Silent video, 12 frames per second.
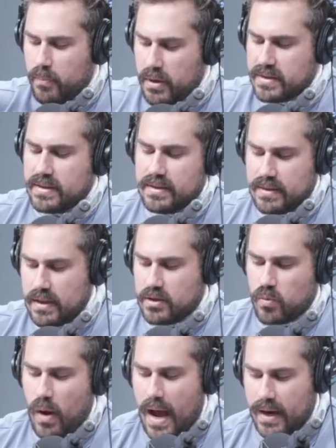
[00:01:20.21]
Presidente
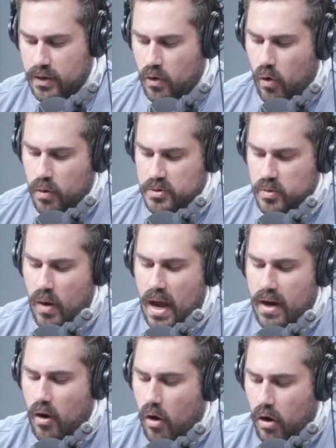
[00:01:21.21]
swag and Corp
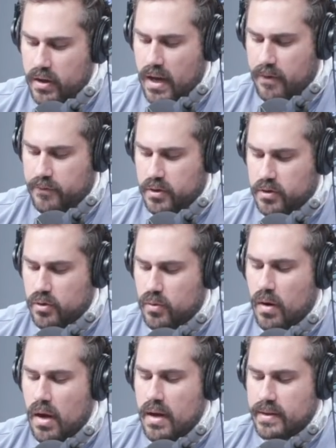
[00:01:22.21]
swag. All you have to
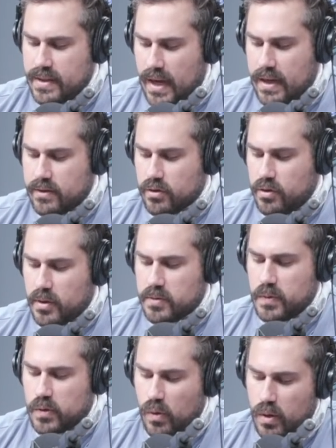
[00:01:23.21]
do to enter, you must
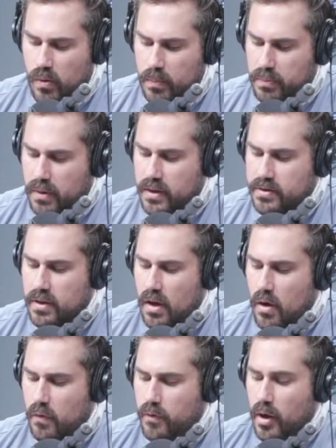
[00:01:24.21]
be 21 plus,
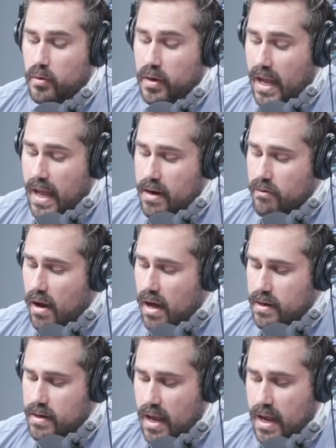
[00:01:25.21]
following
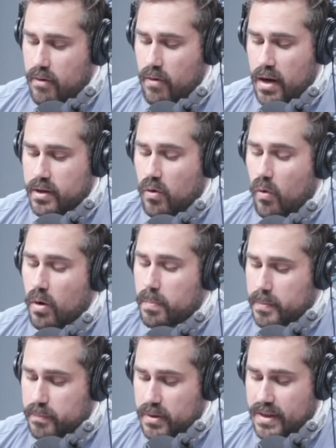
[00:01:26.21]
ARod Corp,
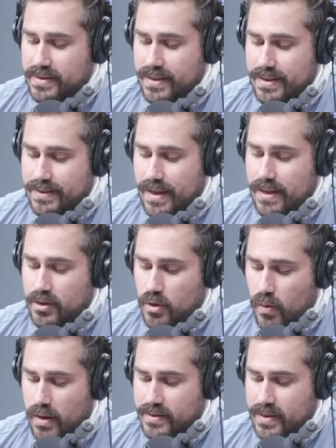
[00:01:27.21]
Presidente
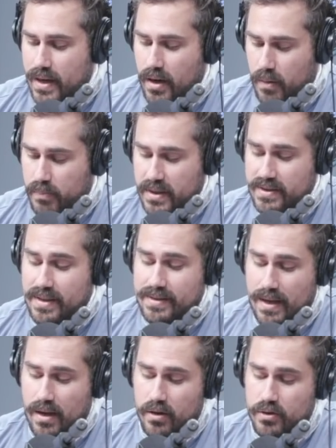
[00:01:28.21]
USA,
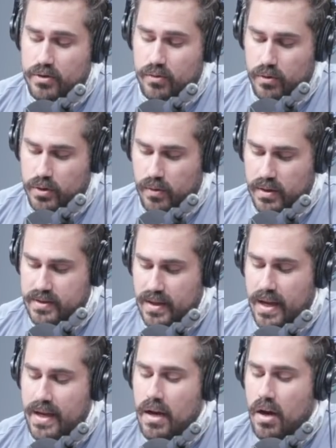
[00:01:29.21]

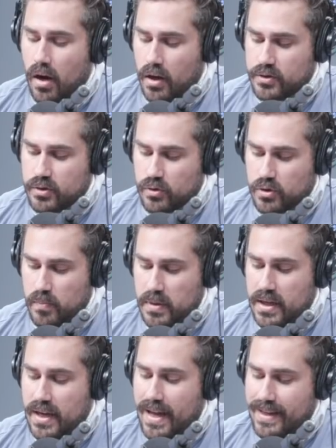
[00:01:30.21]
Presidente_USA on social
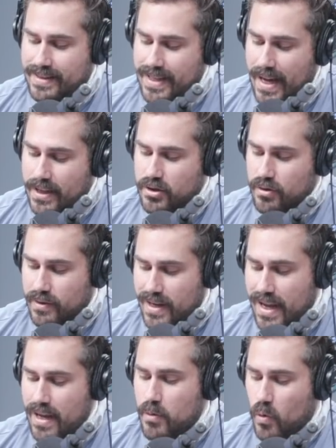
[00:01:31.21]
media, and text your
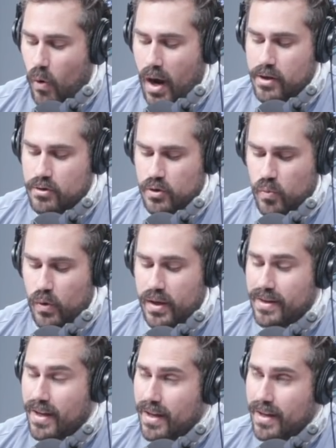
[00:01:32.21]
name and why you should
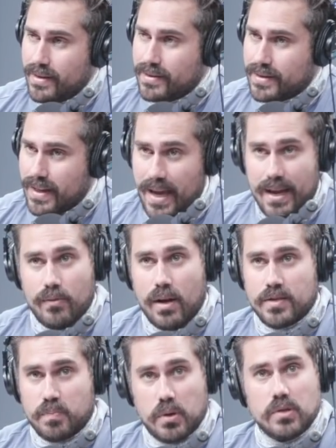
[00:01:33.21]
win to
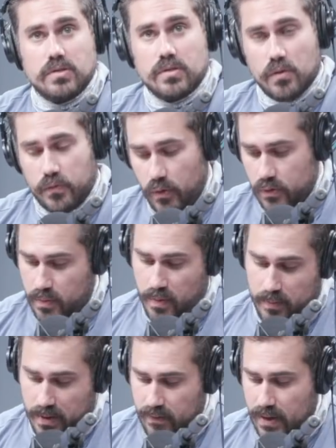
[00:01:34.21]
ARod's personal phone number.
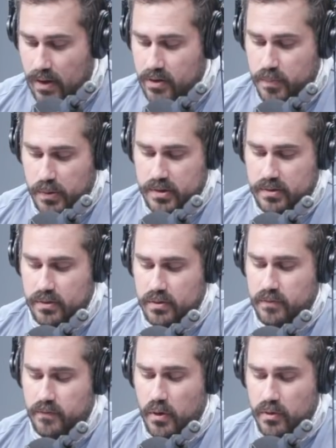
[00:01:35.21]
I'm giving out his personal
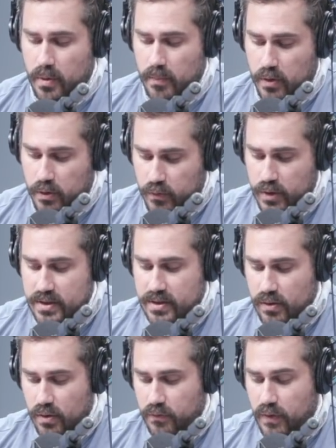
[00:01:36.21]
phone number,
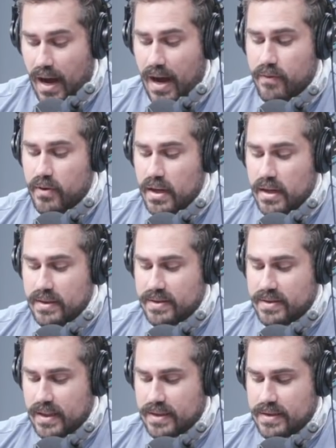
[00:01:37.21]

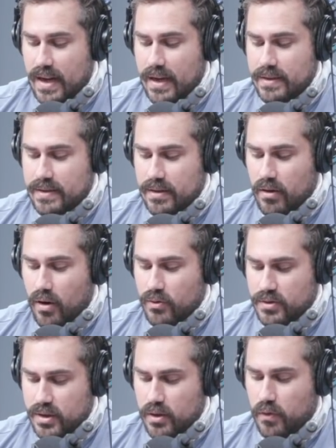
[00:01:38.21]

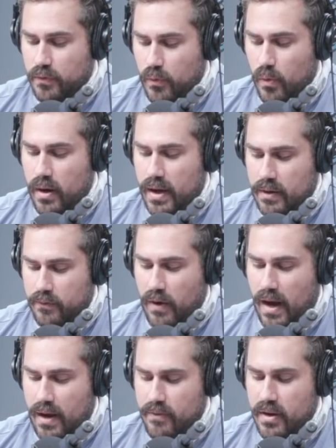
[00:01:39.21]

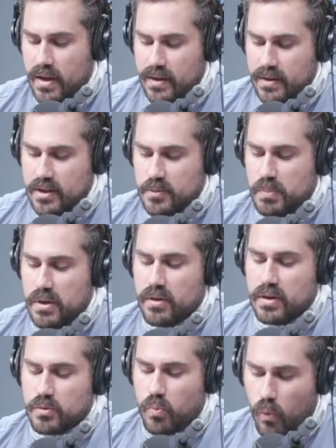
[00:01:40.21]
305-690-0485. This beer
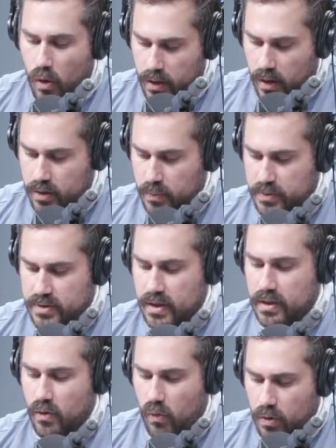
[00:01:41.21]
is
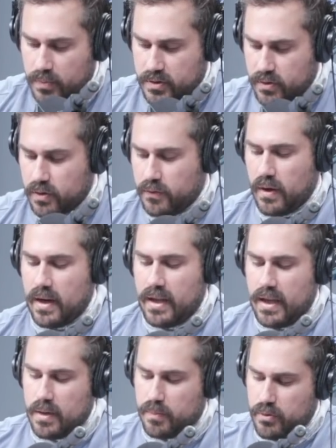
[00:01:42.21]
100% Corp-certified
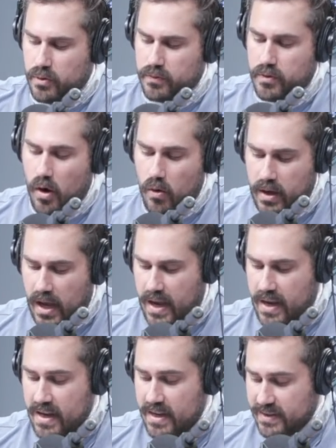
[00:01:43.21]
and approved. Okay,
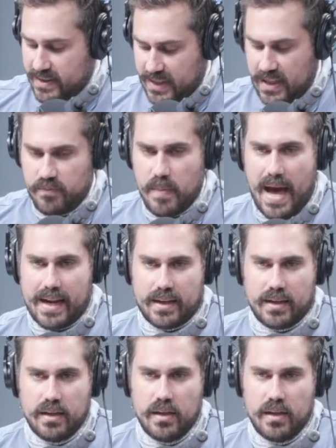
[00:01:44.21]
Steve Madden.